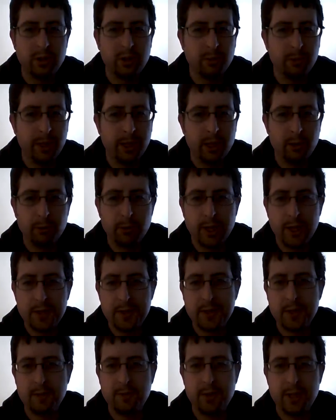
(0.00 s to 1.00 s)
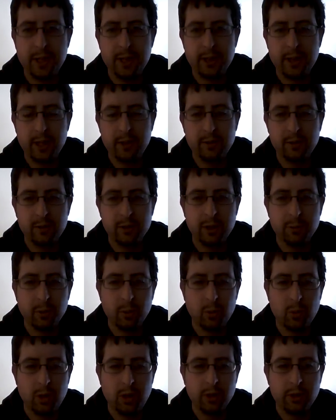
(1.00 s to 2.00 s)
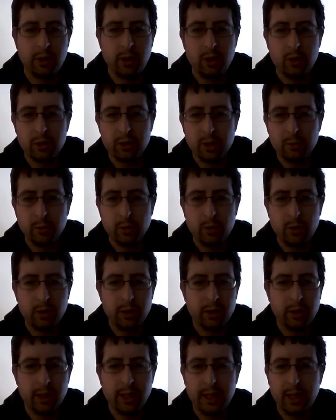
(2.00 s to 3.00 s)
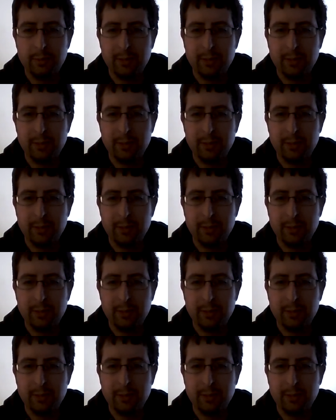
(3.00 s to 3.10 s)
You compare the prices of Daredevil #1, Hulk #1, all that.